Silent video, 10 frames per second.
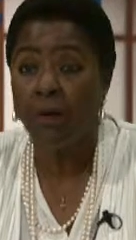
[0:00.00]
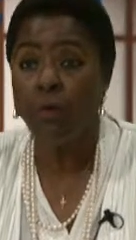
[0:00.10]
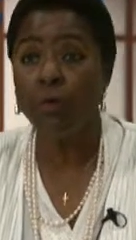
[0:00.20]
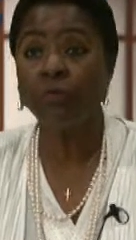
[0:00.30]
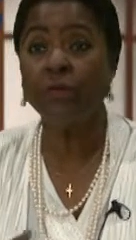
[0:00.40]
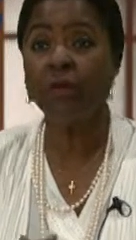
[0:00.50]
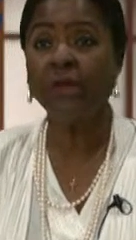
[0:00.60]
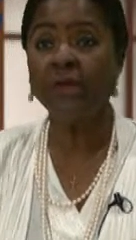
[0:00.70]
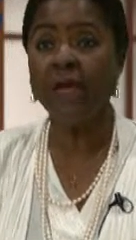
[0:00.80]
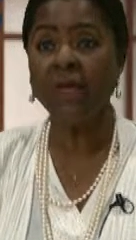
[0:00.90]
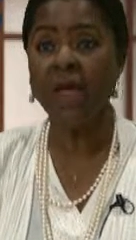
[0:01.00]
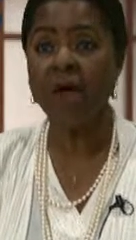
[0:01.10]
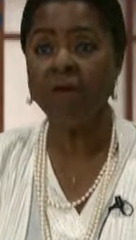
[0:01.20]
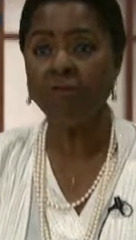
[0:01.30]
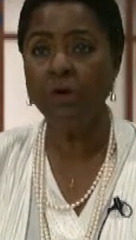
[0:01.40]
who's going to take
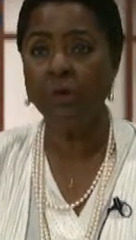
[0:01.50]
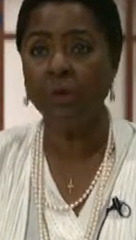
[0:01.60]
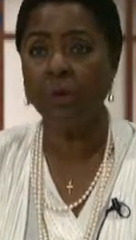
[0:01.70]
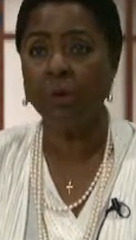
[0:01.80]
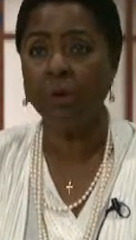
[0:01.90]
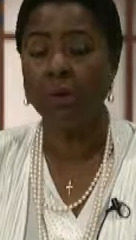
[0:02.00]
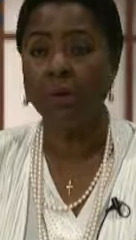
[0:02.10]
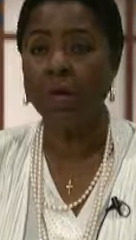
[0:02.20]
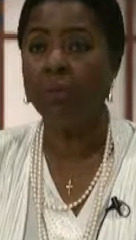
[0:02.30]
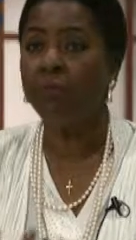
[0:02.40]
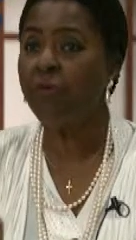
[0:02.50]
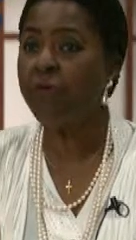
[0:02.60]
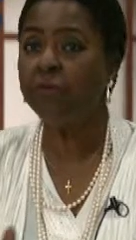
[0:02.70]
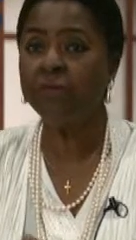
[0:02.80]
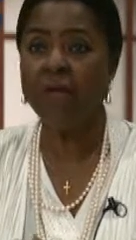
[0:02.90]
care of you? And before
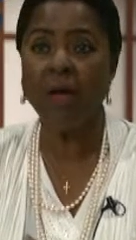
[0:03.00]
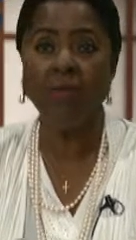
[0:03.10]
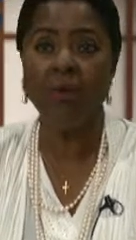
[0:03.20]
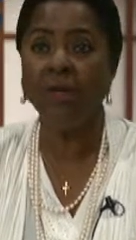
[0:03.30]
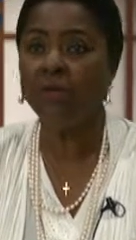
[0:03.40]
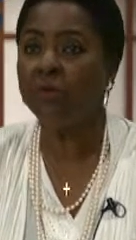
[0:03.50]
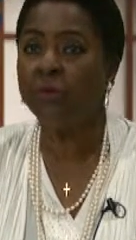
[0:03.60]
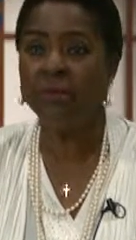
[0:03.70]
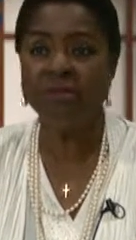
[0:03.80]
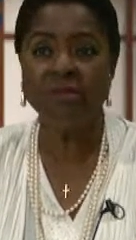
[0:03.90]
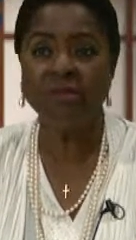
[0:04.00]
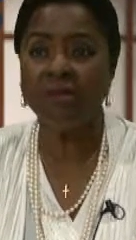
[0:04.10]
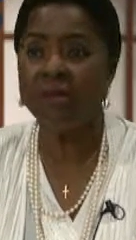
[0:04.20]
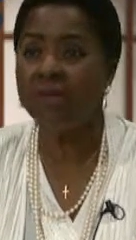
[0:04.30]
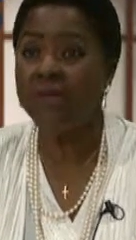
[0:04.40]
you say, I'm going into an
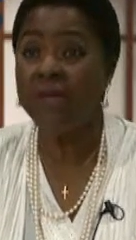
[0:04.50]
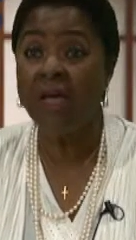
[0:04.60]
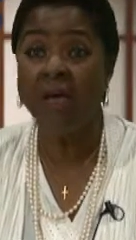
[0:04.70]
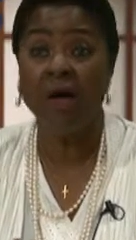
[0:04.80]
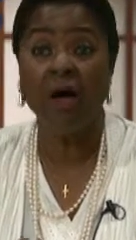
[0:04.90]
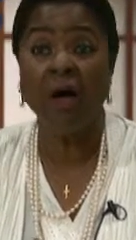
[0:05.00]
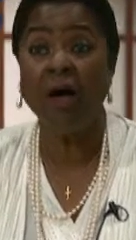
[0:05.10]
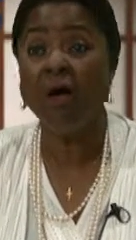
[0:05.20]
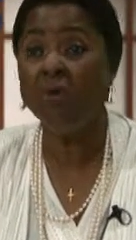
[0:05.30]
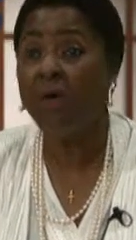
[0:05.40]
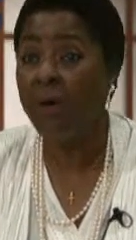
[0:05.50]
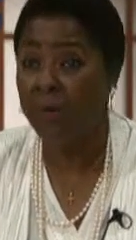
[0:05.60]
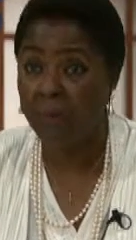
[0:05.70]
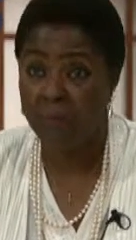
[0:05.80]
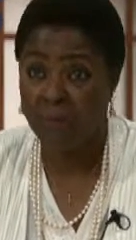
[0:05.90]
assisted living, oh
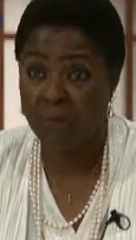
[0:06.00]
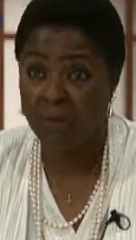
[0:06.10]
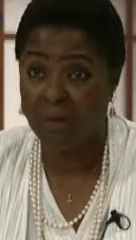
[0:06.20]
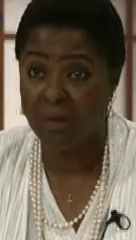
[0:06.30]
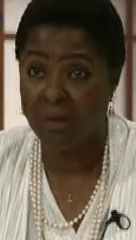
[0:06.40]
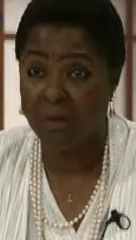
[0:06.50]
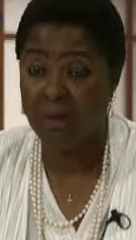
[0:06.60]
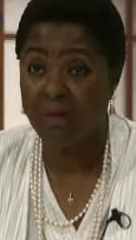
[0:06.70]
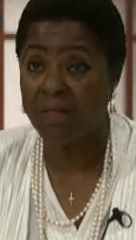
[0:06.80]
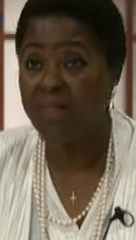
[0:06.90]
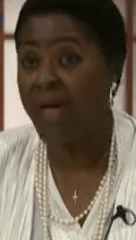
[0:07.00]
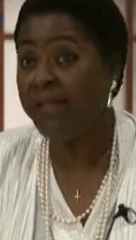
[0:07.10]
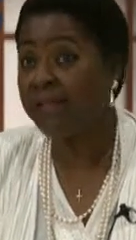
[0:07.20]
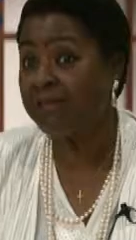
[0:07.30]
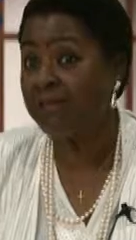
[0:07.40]
no,
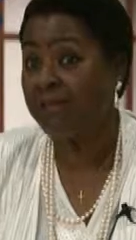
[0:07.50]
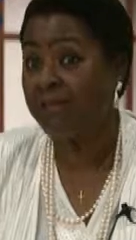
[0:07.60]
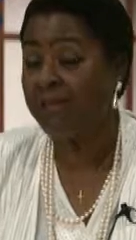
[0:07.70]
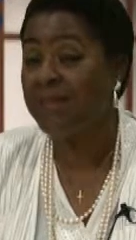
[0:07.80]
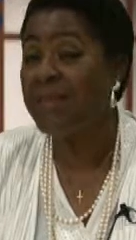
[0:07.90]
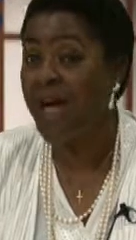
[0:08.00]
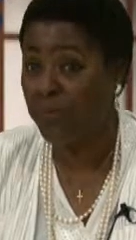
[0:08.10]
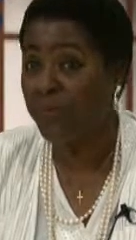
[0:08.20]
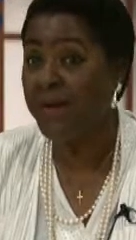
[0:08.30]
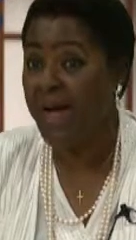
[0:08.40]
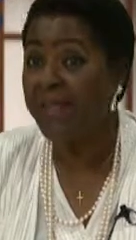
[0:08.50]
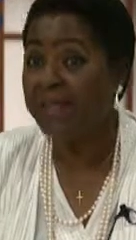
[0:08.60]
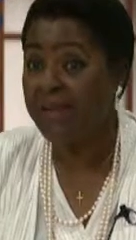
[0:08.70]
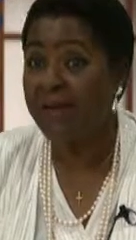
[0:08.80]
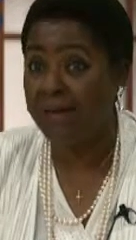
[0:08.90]
that's not what I
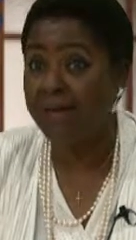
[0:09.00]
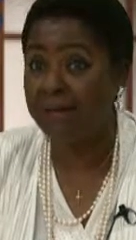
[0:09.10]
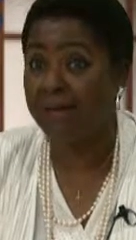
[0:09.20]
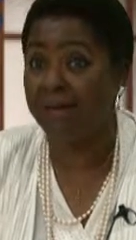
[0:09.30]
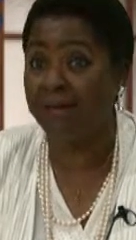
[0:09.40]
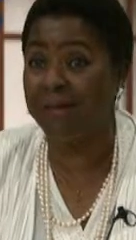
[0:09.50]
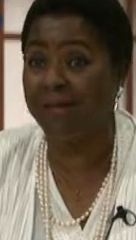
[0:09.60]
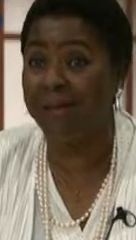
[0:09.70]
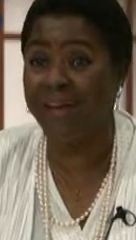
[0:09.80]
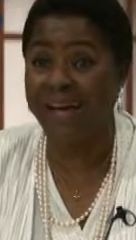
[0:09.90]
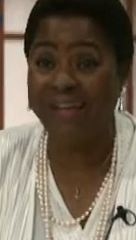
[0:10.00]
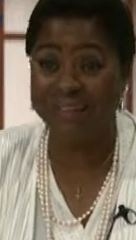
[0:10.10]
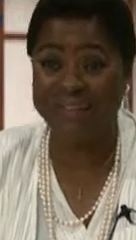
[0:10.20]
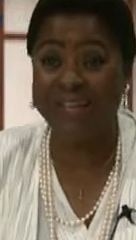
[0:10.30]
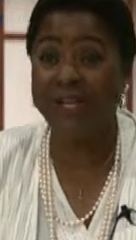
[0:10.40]
said. I
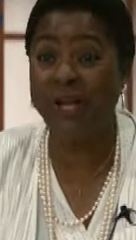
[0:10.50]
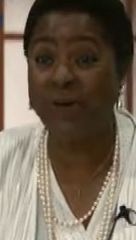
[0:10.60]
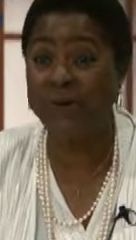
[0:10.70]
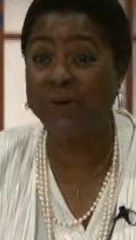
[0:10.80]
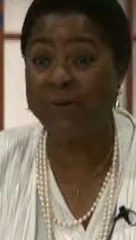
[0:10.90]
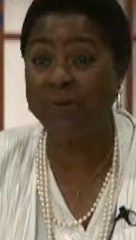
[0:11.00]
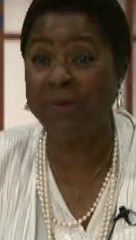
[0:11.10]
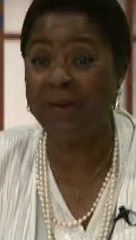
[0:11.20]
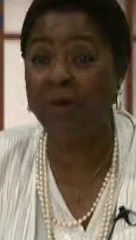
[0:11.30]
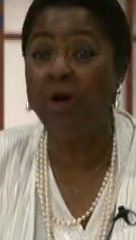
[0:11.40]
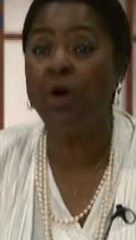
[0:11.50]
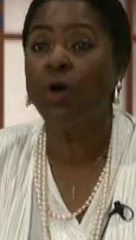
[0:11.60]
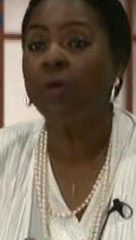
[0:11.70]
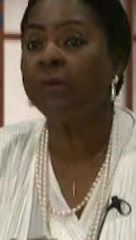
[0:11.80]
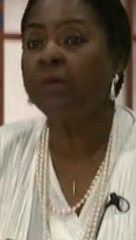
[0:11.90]
said long-term care,
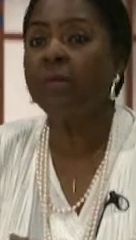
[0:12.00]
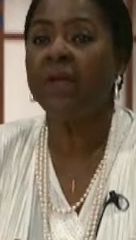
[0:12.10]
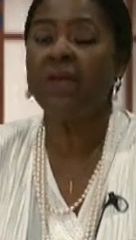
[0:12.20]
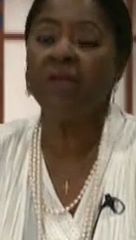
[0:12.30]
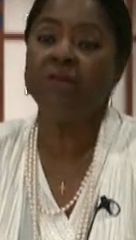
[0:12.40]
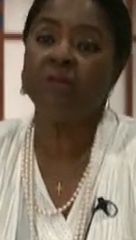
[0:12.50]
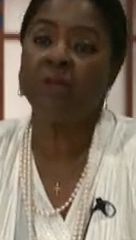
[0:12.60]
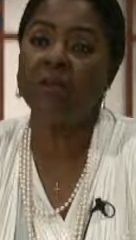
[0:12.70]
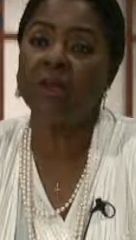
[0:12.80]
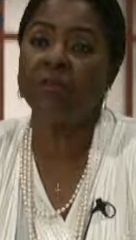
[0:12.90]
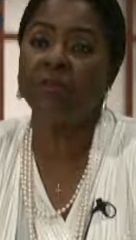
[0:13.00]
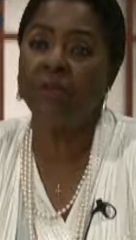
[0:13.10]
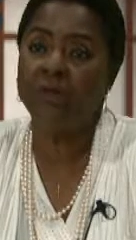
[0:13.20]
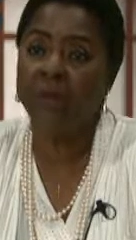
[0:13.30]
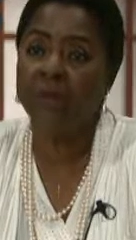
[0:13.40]
where somebody has to care for
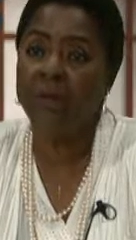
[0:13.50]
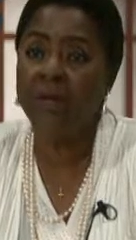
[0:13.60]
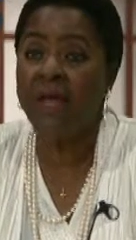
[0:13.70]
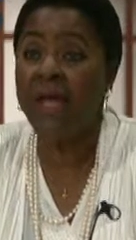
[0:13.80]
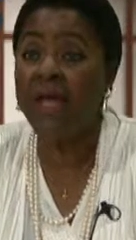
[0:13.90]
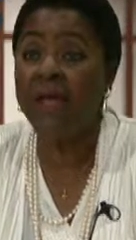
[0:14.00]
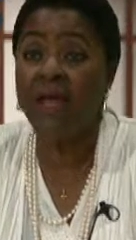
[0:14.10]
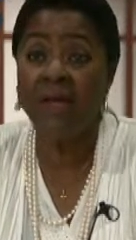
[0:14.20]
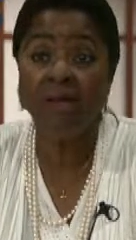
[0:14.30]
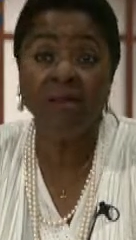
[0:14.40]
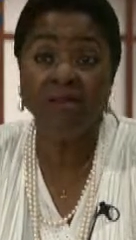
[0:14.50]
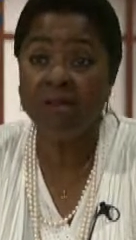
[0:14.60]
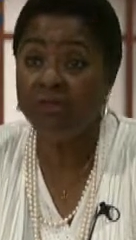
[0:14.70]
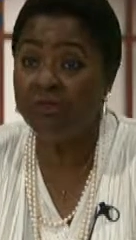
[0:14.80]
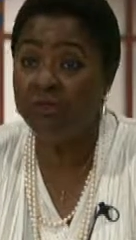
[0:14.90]
you and aid and
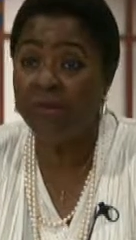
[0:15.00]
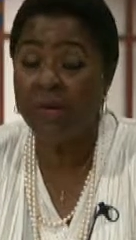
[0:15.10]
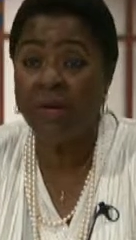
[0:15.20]
assist you